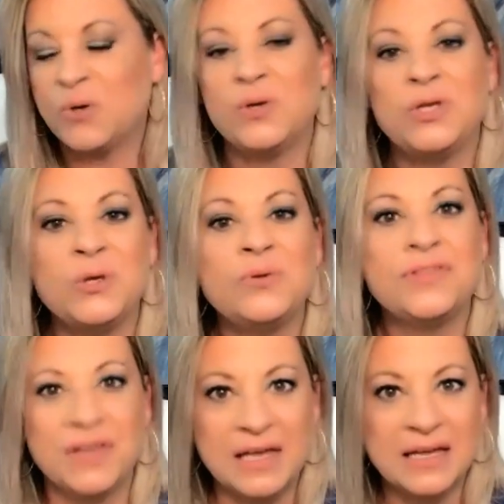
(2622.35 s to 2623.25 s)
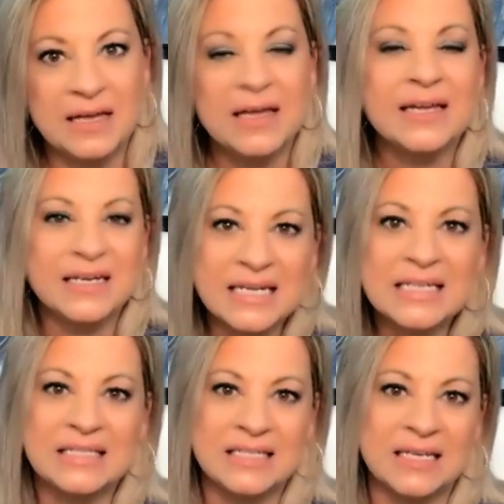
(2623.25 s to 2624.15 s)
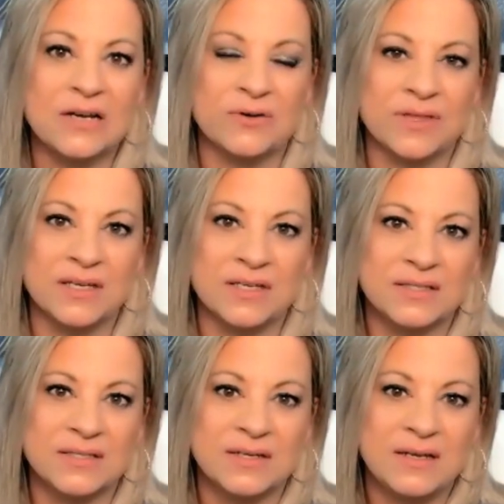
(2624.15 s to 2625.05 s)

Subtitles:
who you think needs to hear this